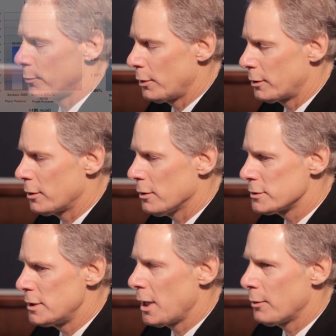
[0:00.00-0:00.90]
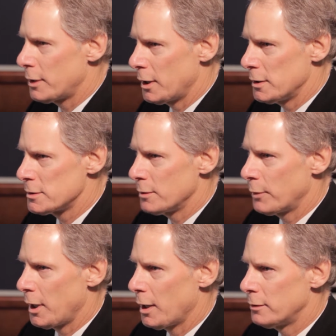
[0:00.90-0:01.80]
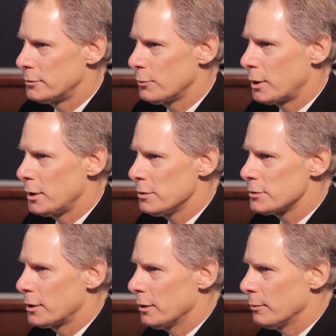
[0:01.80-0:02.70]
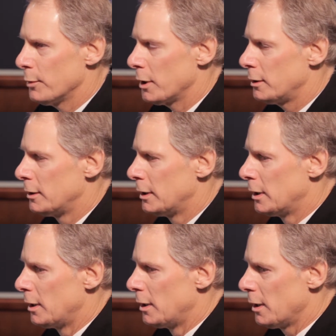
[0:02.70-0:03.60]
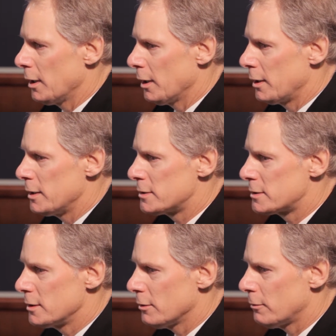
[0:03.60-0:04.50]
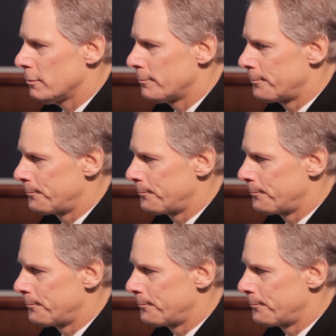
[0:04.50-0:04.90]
protocols nowadays than we had 20 years ago, but it's still